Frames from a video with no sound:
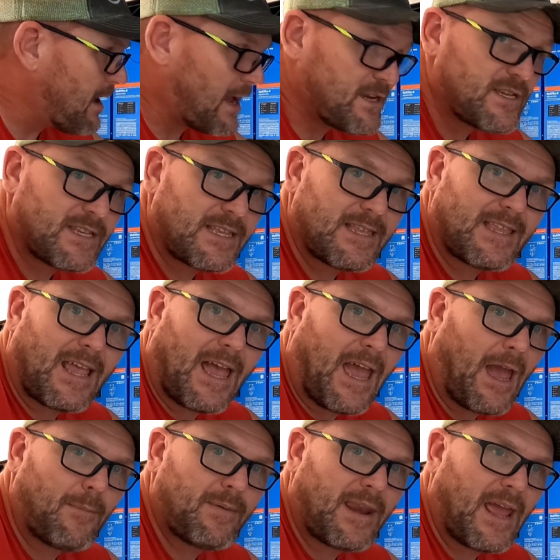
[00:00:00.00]
I just
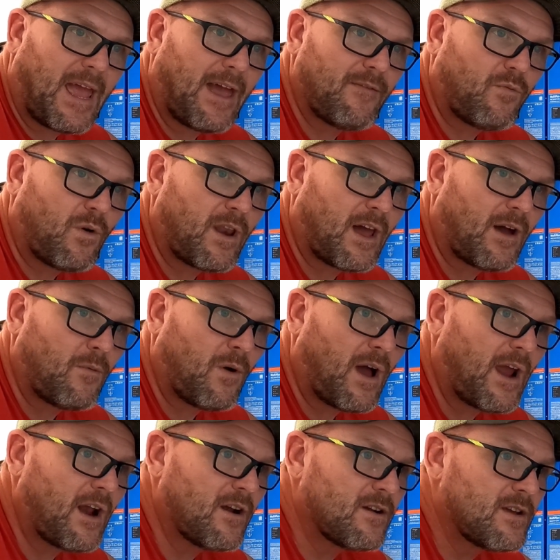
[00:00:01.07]
happen to have one-aught
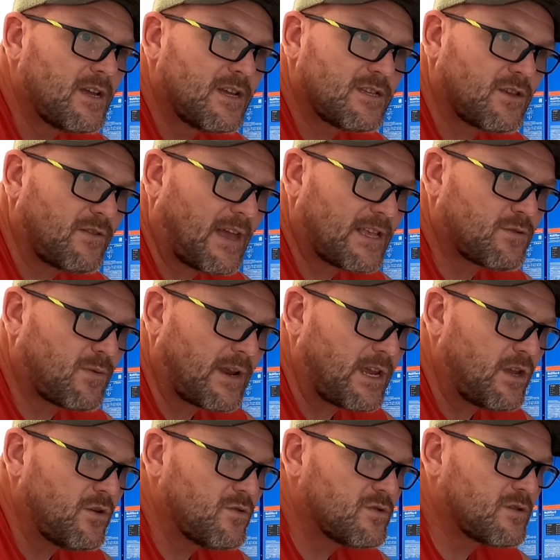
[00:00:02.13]
wire, so that's what I
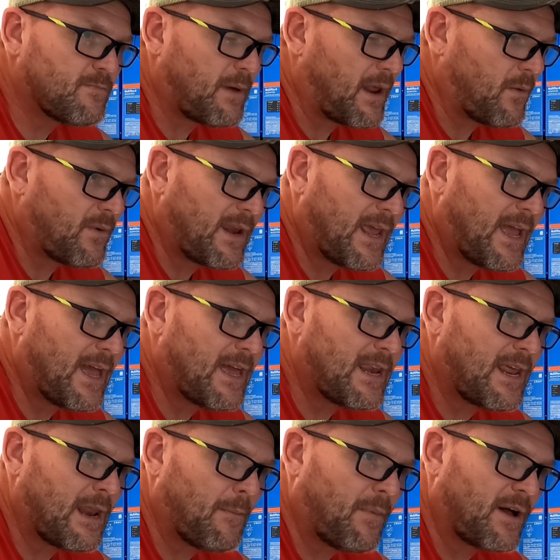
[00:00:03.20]
used, but I went ahead
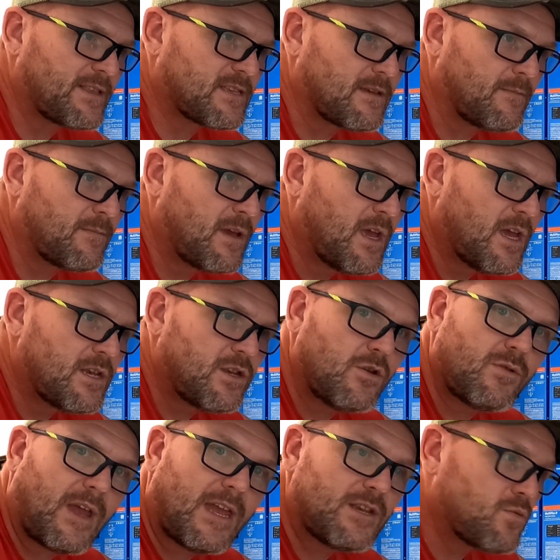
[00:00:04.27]
and I bought some
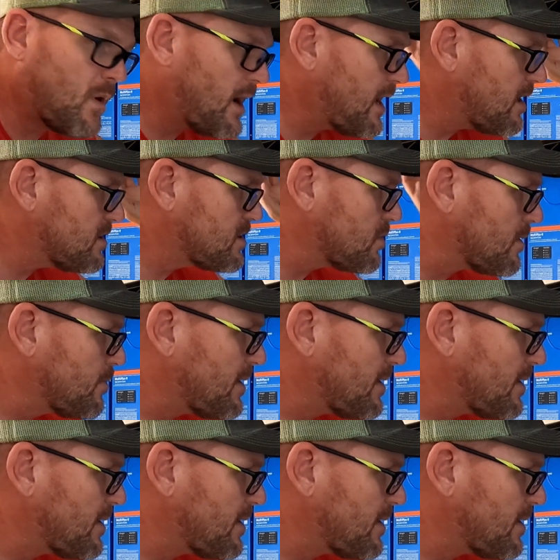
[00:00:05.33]
two gauge wire to